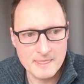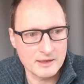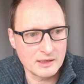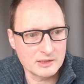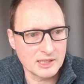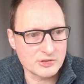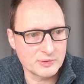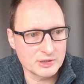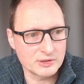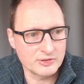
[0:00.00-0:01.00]
Right? That's
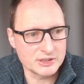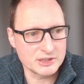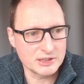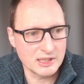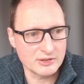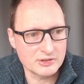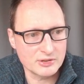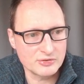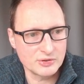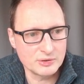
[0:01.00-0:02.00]
what the question asked
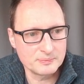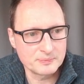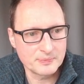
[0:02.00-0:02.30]
us for.